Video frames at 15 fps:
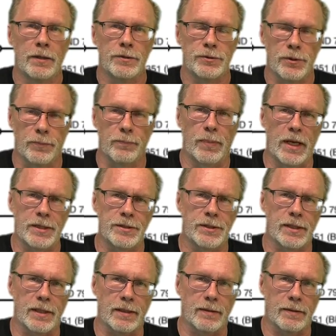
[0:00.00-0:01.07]
So
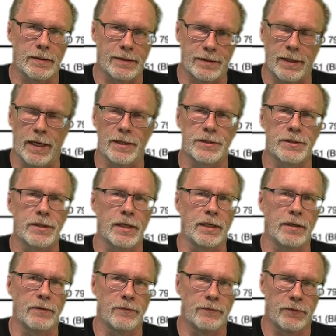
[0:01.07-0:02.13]
basic
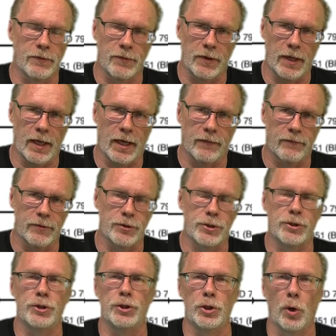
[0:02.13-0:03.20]
testing for the
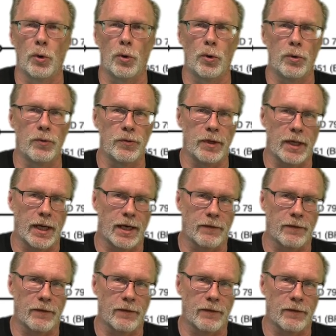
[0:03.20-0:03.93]
average Joe, the